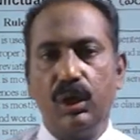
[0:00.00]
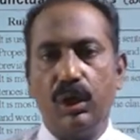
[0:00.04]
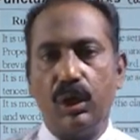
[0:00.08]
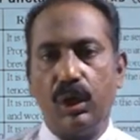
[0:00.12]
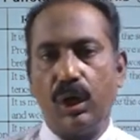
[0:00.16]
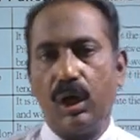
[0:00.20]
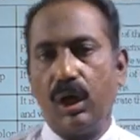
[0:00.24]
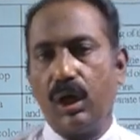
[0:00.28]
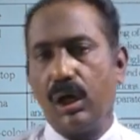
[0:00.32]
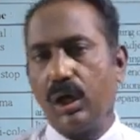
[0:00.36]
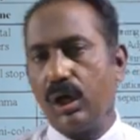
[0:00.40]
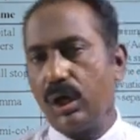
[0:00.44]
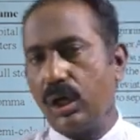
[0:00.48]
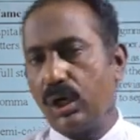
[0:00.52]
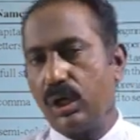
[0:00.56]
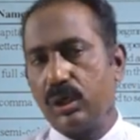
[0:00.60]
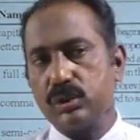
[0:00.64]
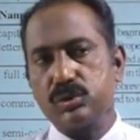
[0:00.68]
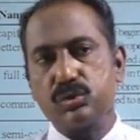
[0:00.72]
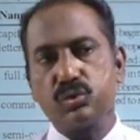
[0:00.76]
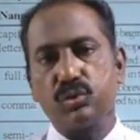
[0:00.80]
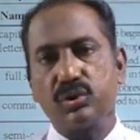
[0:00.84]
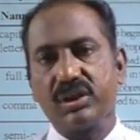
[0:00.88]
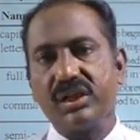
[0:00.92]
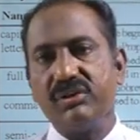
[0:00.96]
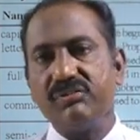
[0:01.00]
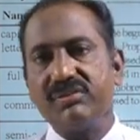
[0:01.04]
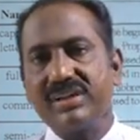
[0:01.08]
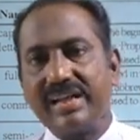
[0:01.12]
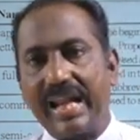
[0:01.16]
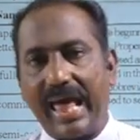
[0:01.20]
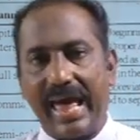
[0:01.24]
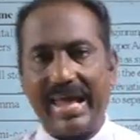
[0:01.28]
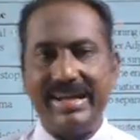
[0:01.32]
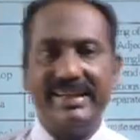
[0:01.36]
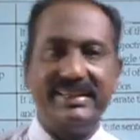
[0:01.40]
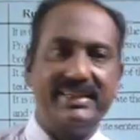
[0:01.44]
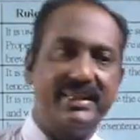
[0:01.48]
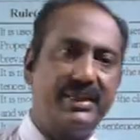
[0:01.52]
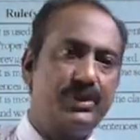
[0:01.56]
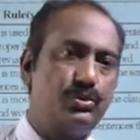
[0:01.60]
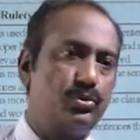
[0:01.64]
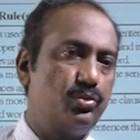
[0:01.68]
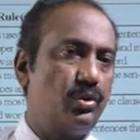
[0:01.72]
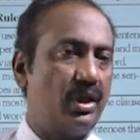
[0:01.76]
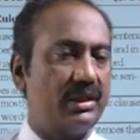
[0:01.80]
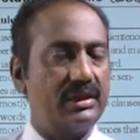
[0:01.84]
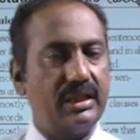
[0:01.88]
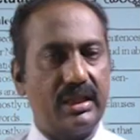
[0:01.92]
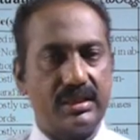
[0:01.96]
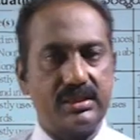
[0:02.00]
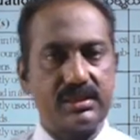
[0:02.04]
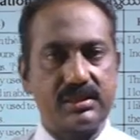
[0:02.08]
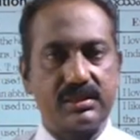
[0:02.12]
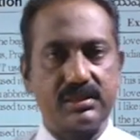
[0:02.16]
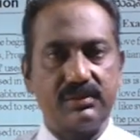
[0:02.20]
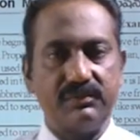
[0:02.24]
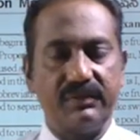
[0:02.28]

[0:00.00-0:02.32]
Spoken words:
to give clarity to others,